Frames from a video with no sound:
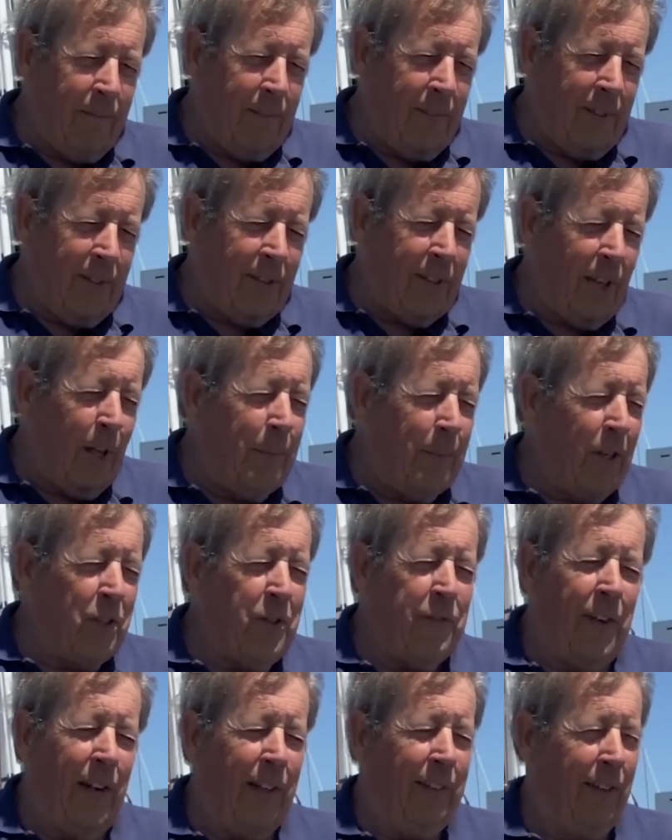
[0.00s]
so
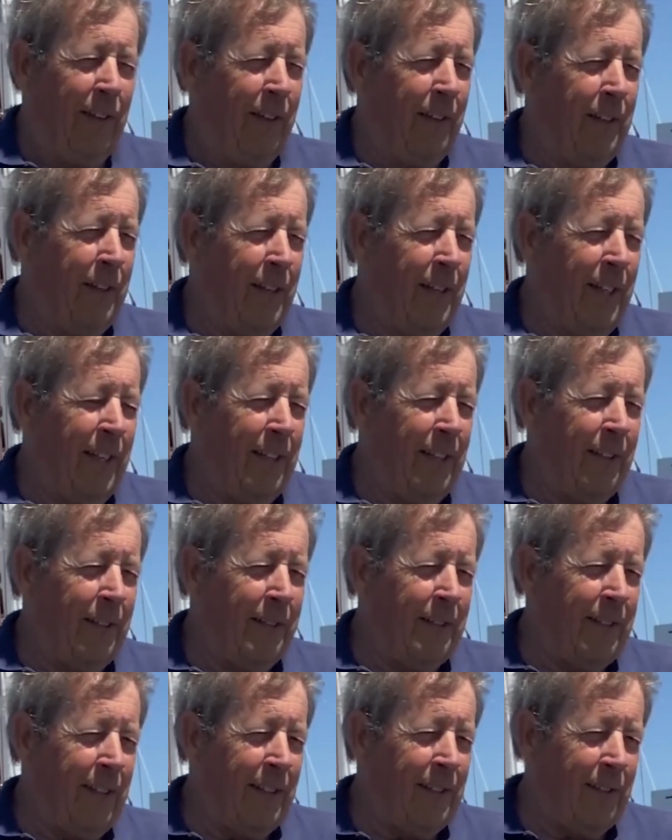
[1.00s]
much fun.
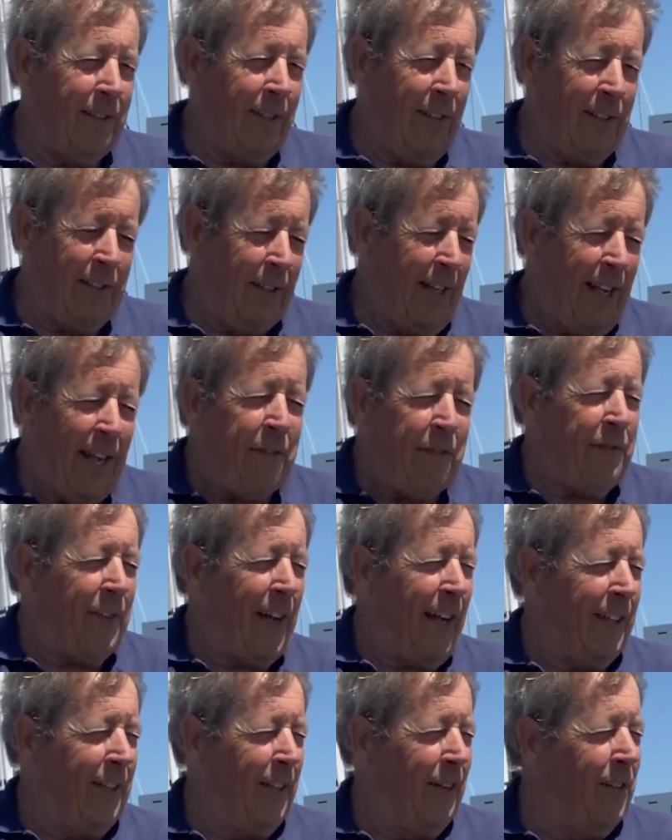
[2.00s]
It's the F
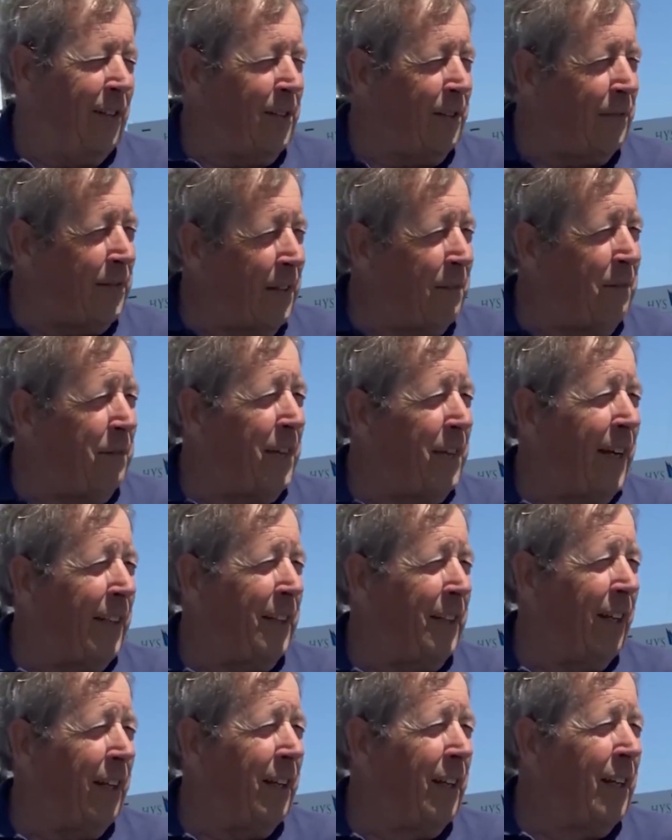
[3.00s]
factor, it's the fun
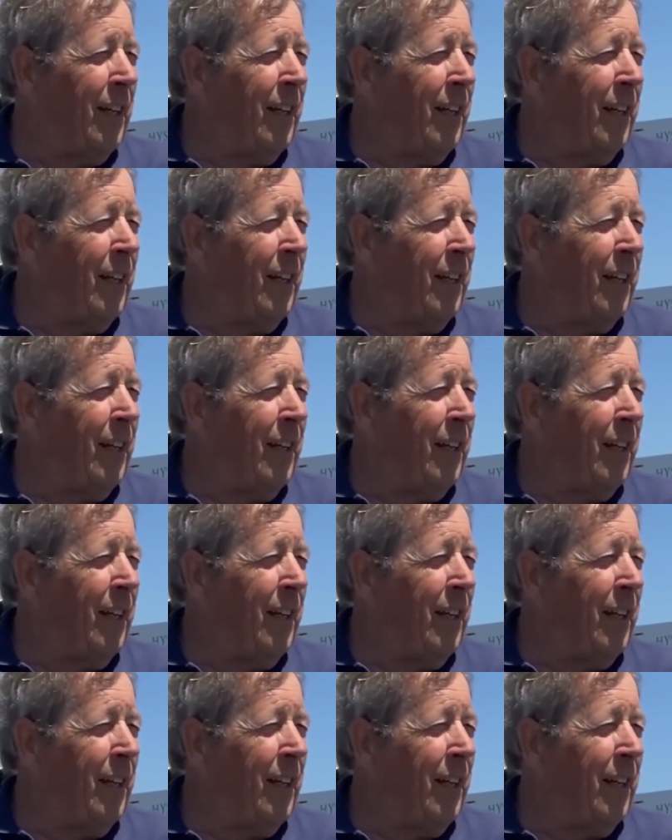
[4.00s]
factor.